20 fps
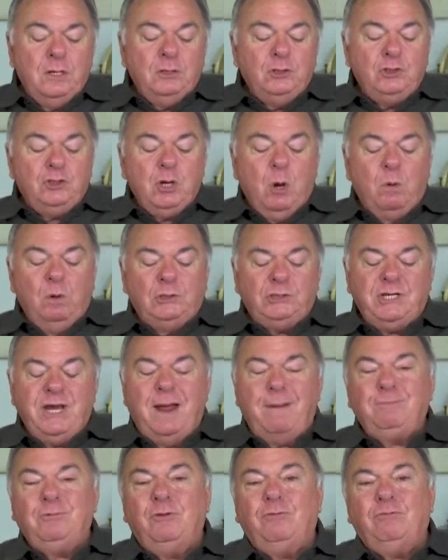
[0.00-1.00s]
Joel
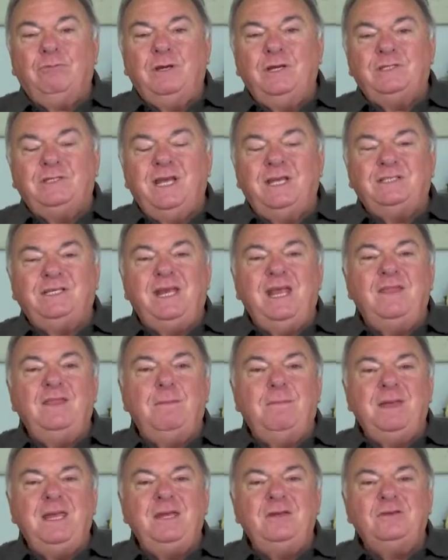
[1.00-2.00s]
chapter 3 says, in
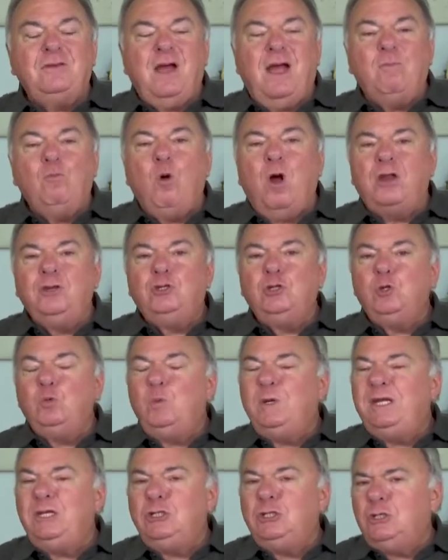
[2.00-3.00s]
the meantime, what do
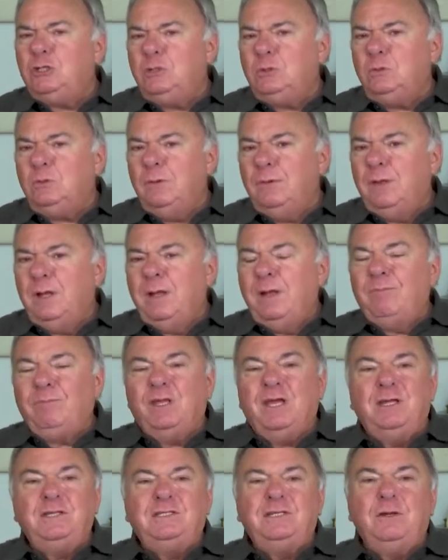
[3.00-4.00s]
we do?
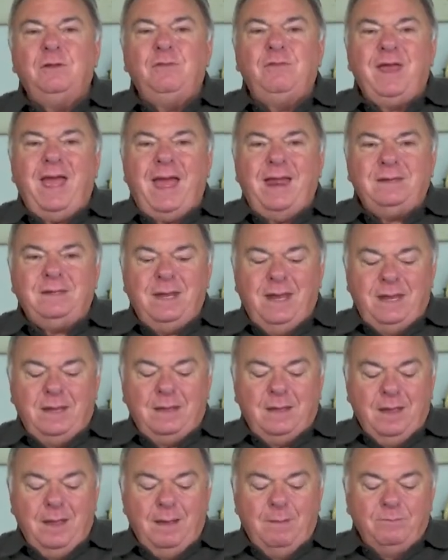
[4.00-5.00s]
until that day
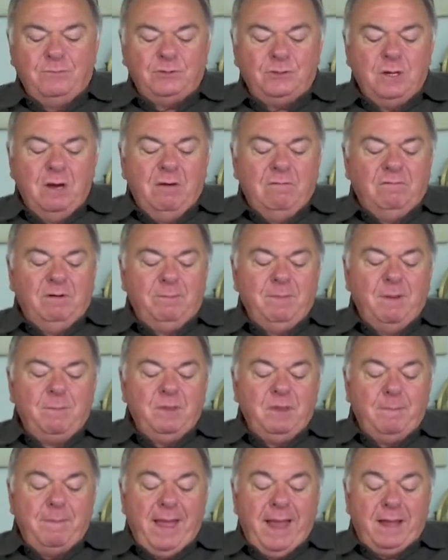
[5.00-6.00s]
comes.
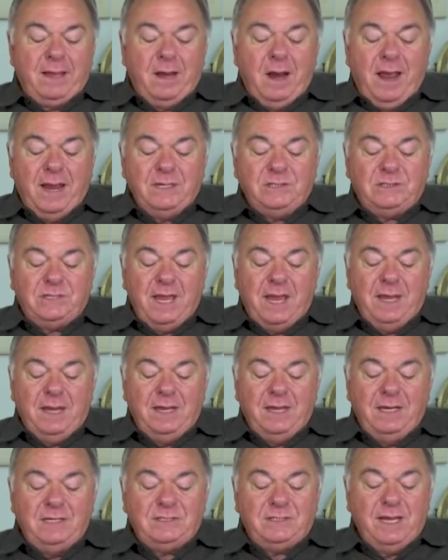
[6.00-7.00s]
Remember that back in Isaiah,
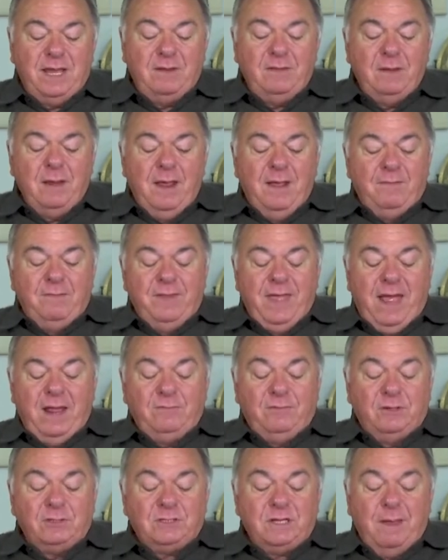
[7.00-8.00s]
he said
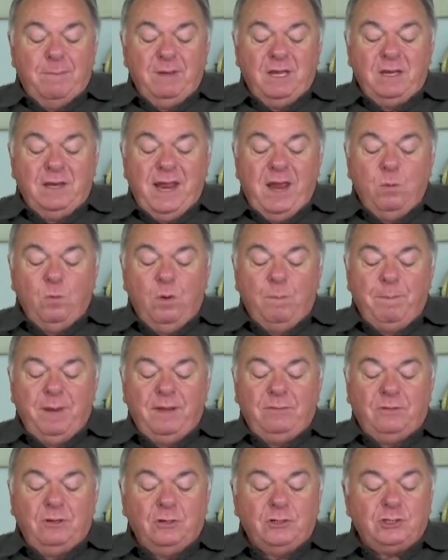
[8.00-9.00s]
that there's coming a day we'll
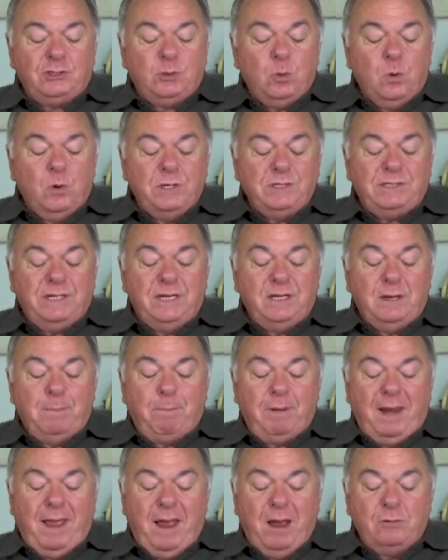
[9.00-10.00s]
beat their swords into
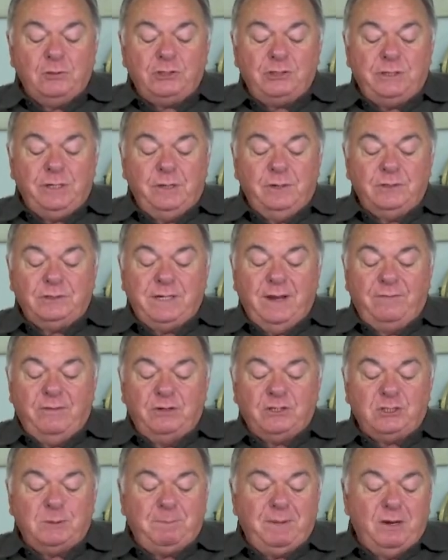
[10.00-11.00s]
plowshares and
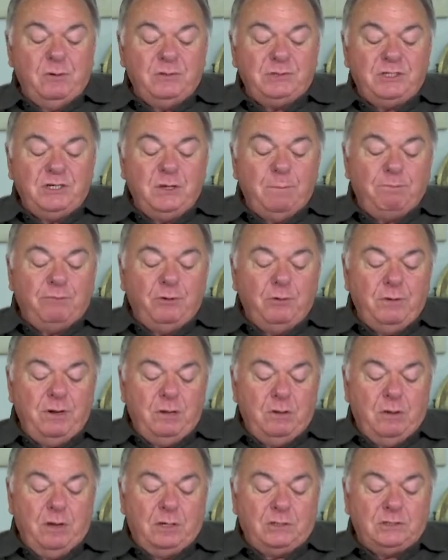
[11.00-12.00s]
their spears into
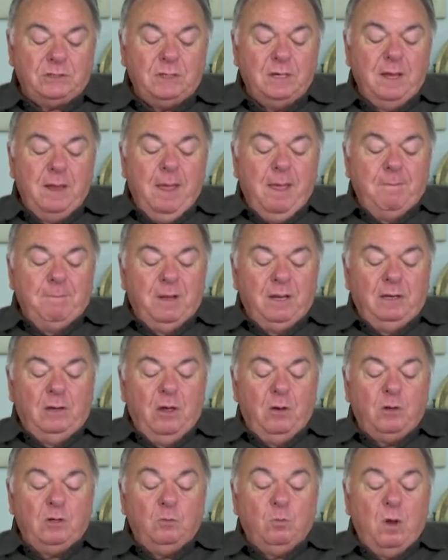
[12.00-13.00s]
pruning hooks. But
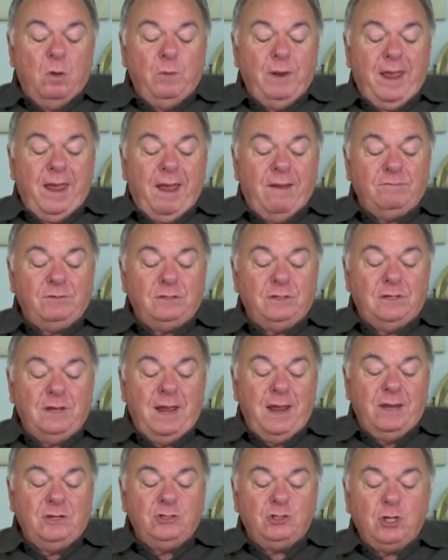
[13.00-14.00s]
look at what we have
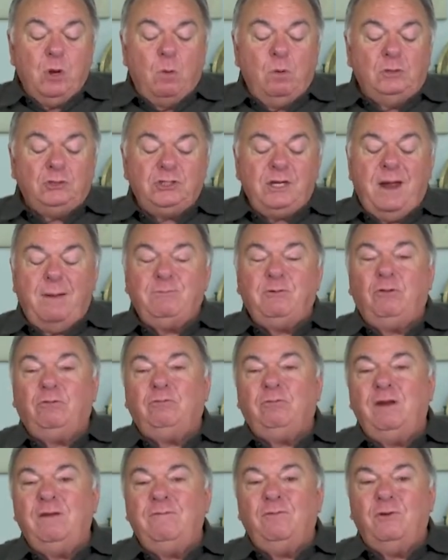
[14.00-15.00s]
today. Joel chapter
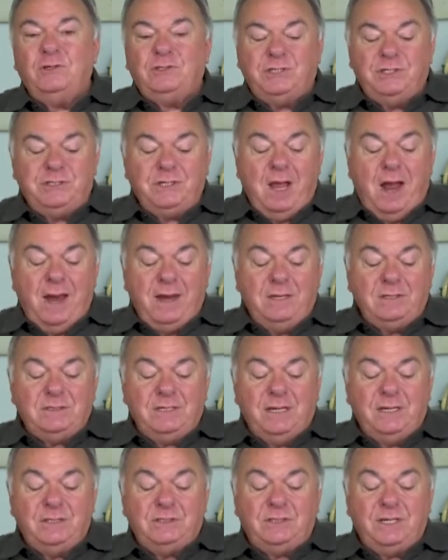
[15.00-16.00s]
3, verses 9 and
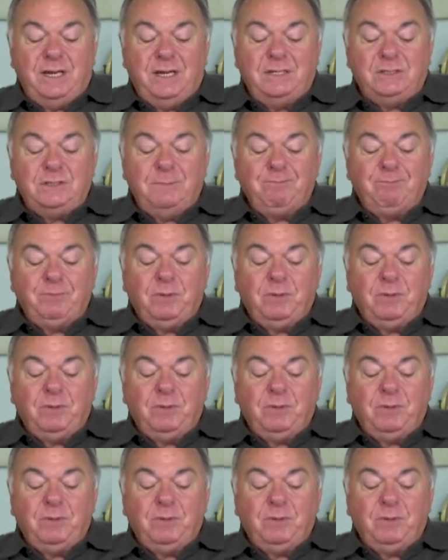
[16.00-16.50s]
10 says,